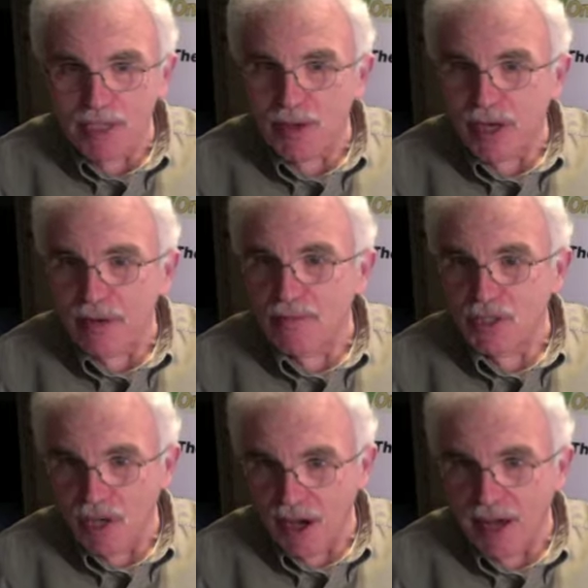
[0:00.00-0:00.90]
to help
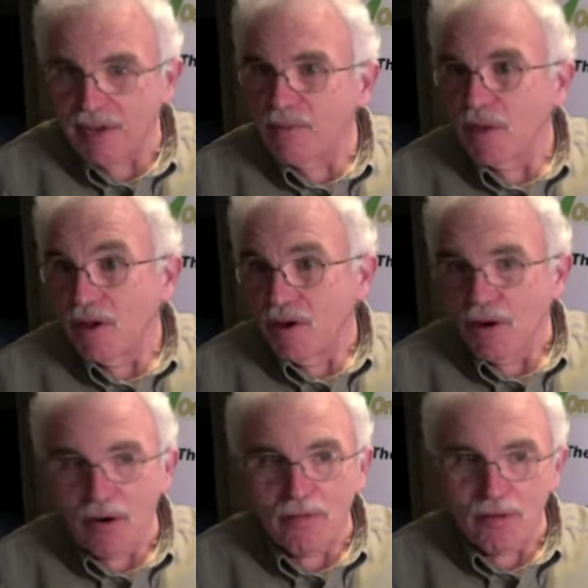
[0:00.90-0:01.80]
John,
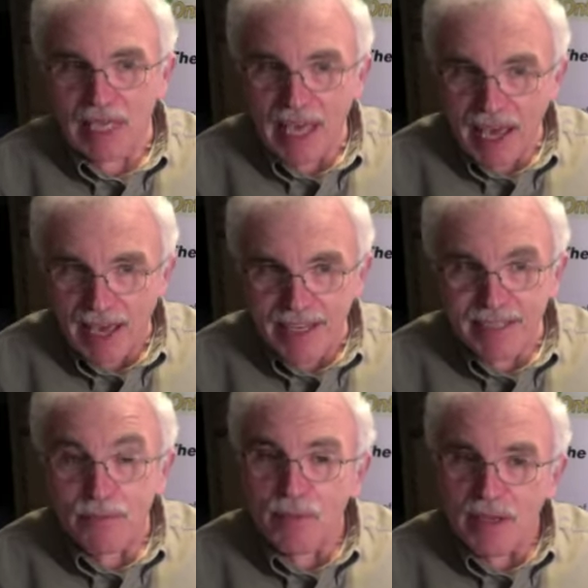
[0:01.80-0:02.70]
or if you can't,
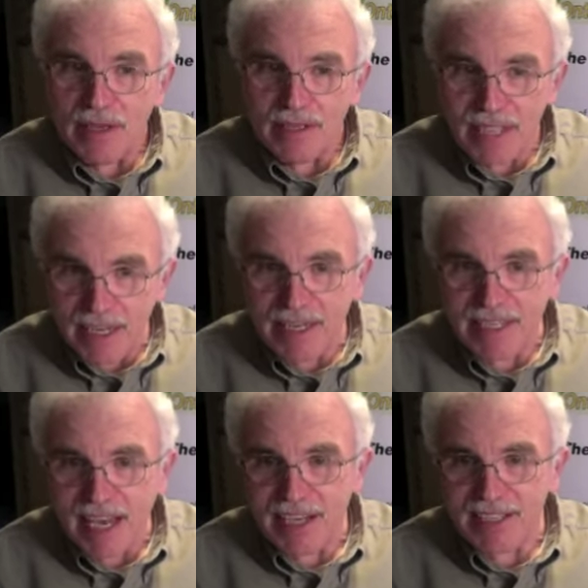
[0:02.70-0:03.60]
send a
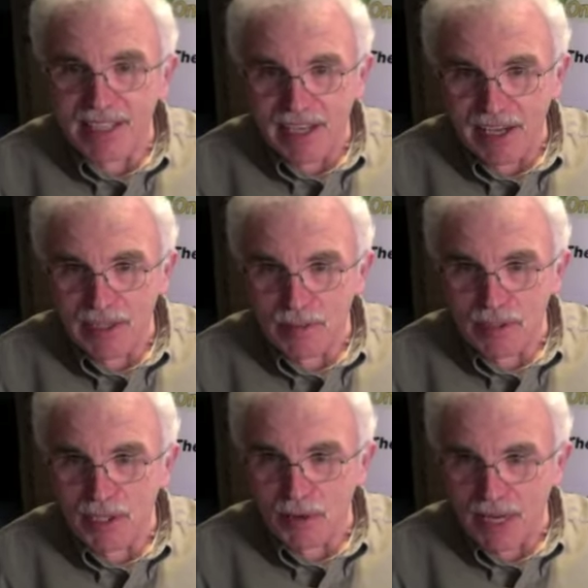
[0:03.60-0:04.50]
tax-deductible
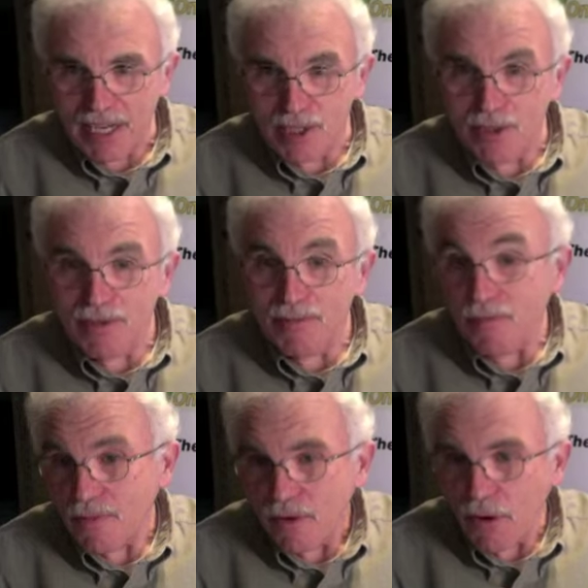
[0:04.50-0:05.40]
donation,
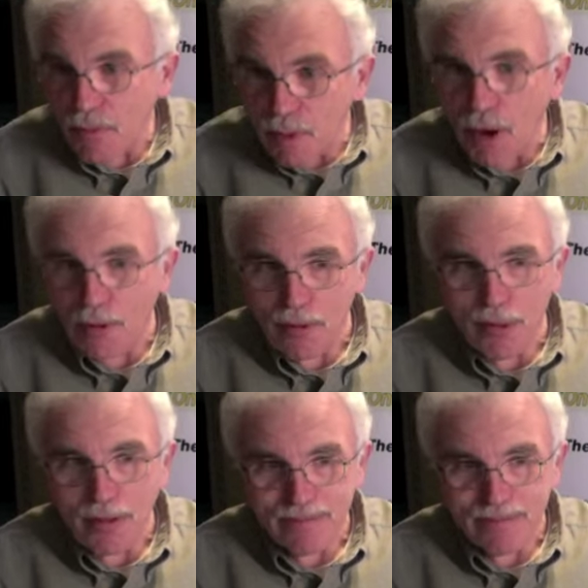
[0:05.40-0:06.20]
or both.